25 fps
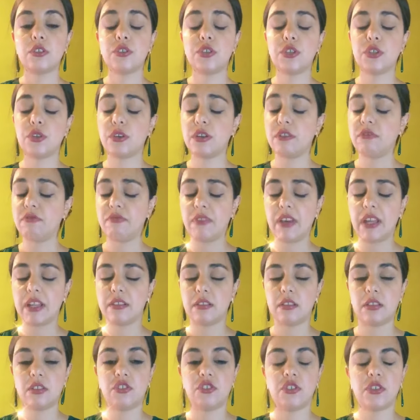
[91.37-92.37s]
to your
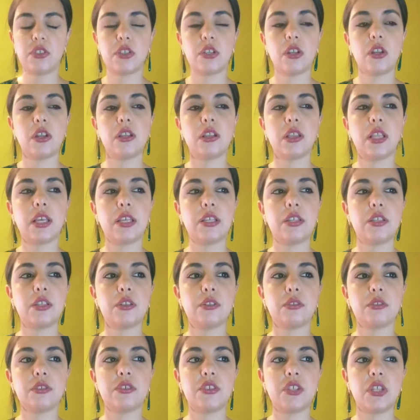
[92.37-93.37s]
advantage. It's not like
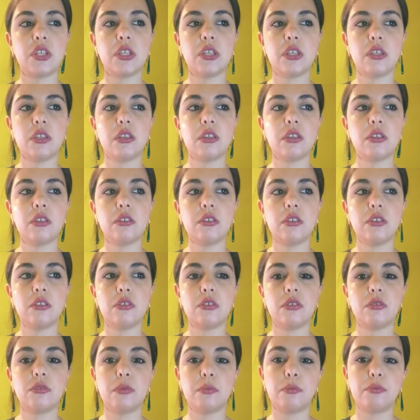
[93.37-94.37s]
you're taking, you
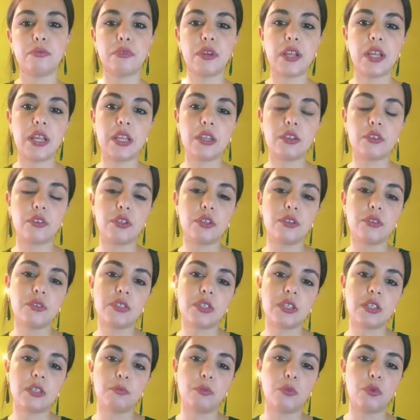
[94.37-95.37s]
know, a break or
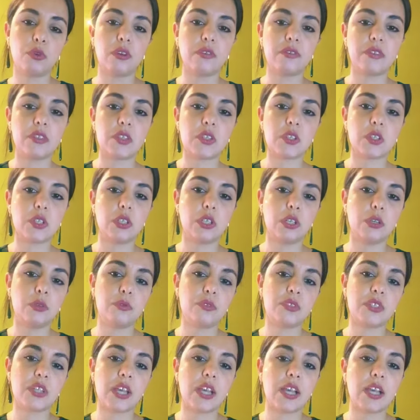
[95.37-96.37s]
using more of the slow
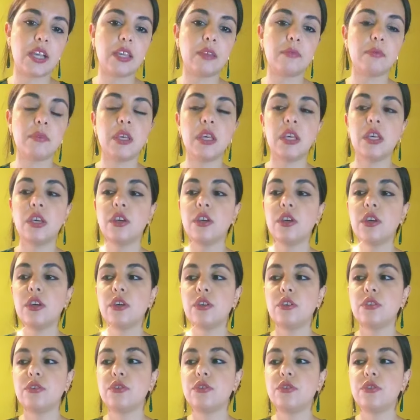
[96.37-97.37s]
time
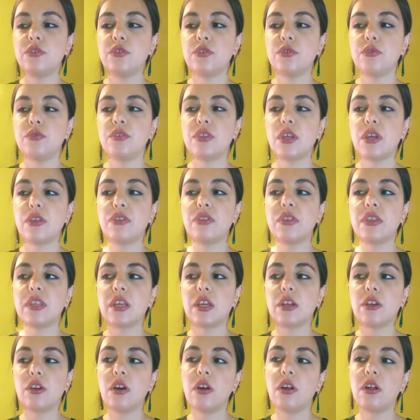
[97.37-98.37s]
to do nothing
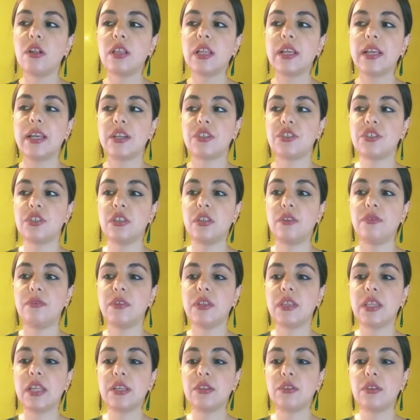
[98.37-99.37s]
at all. I actually
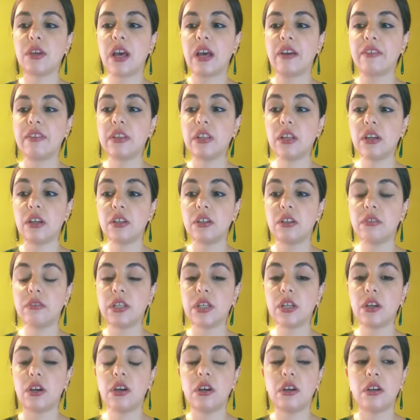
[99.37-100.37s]
feel like you have a lot
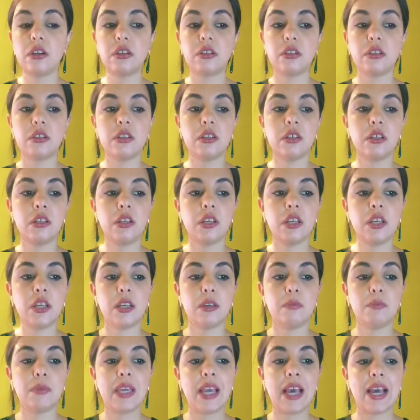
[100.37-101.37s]
going on
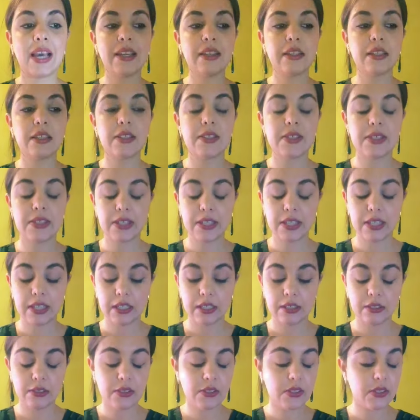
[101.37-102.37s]
behind the
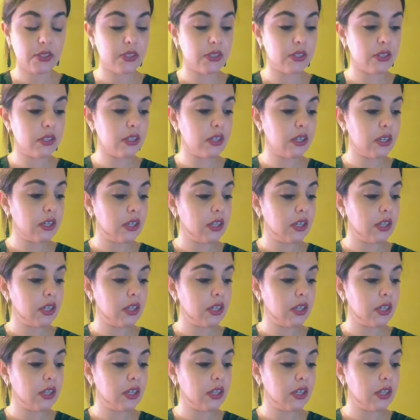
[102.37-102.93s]
scenes